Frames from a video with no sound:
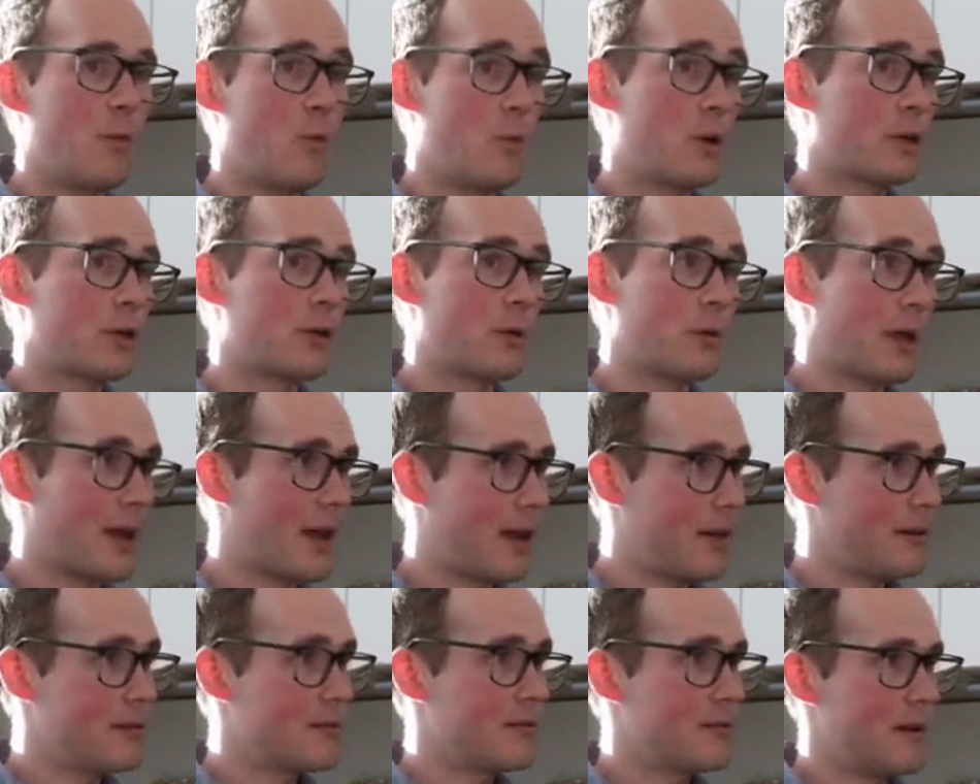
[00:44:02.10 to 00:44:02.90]
worked
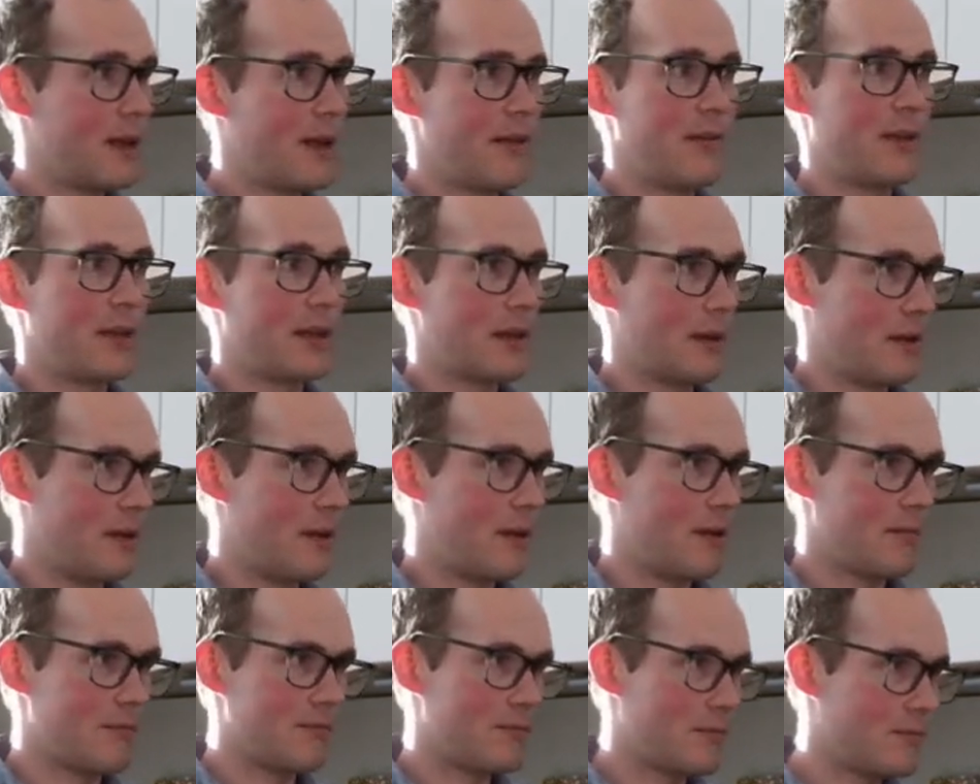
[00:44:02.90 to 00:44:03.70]
okay. I think
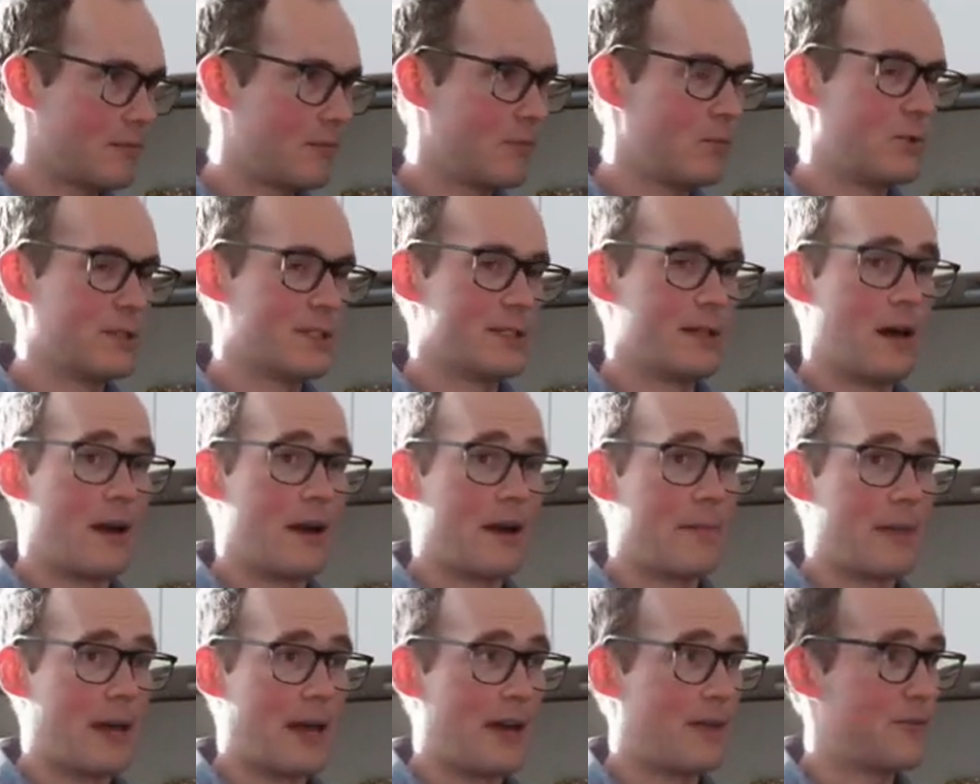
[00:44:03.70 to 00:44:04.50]
it was
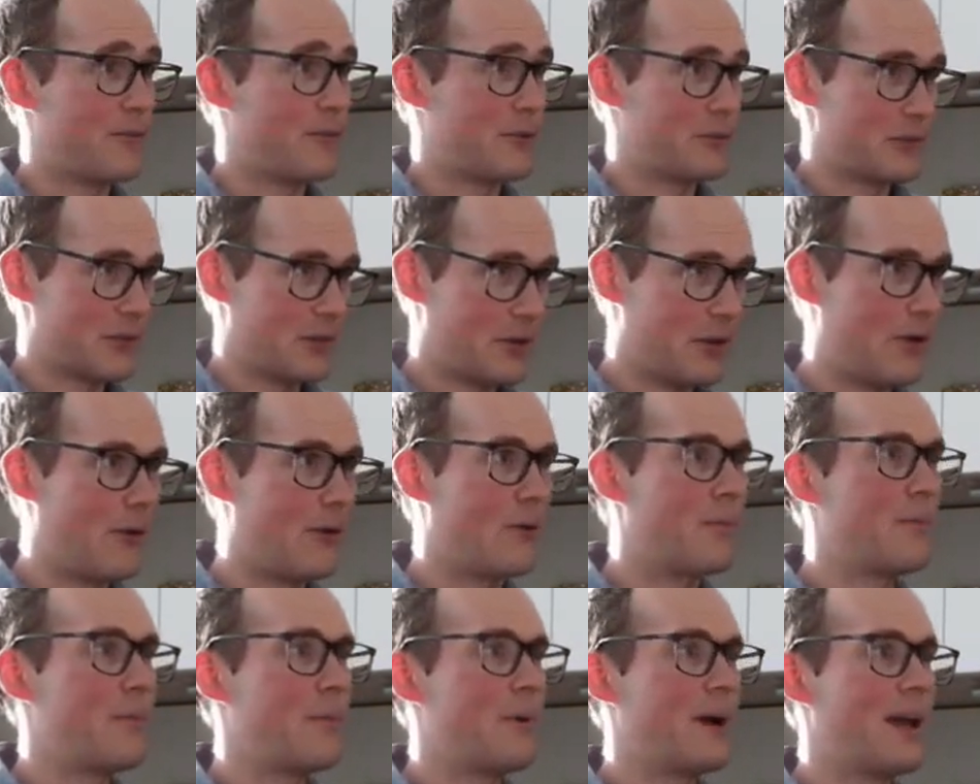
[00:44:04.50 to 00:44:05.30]
not a bad first
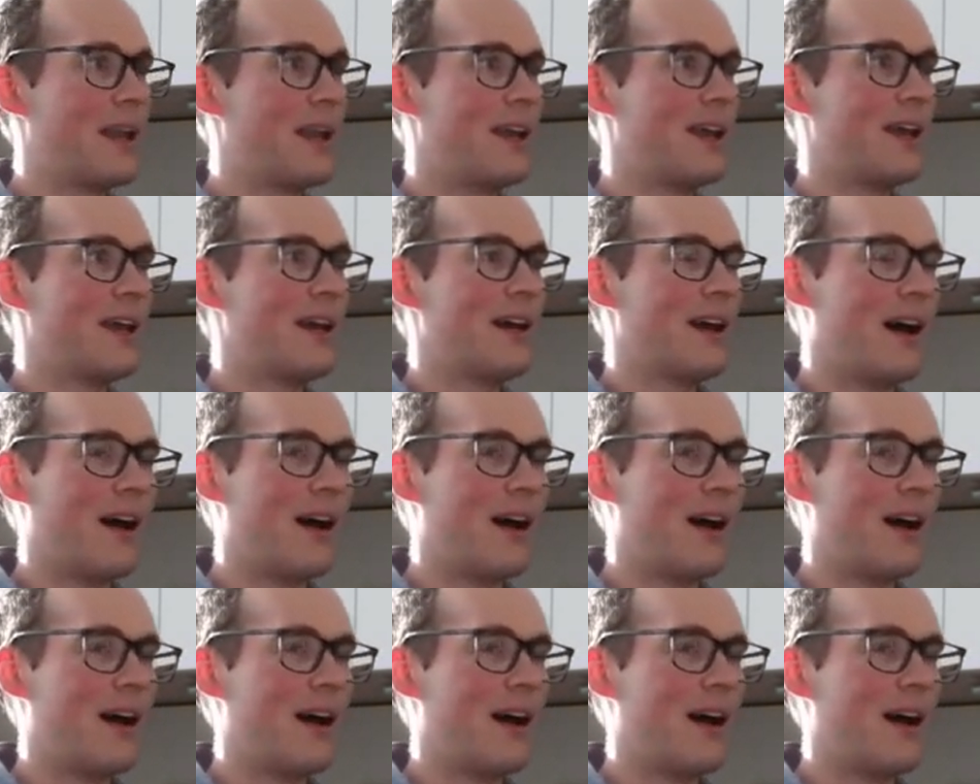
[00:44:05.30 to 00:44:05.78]
go, but